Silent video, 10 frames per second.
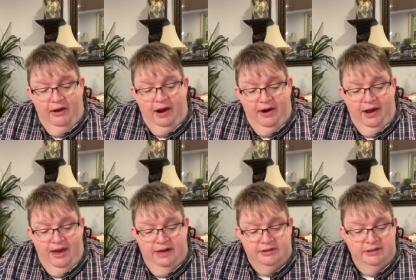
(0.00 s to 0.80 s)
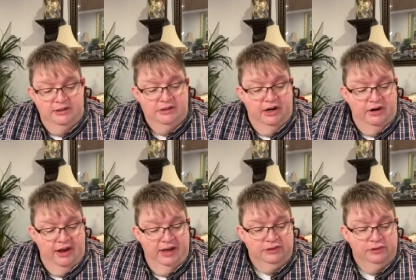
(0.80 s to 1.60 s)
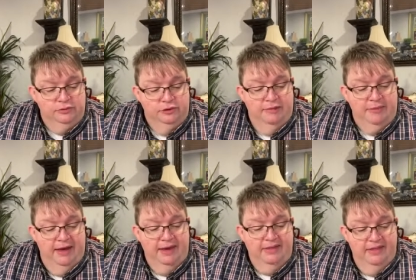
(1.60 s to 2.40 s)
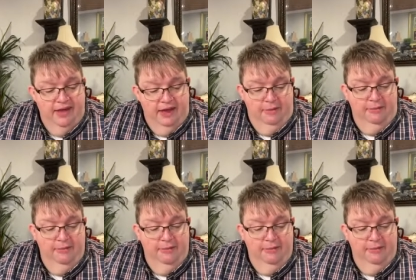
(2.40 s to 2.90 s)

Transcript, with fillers: our attitudes and our actions will impact them.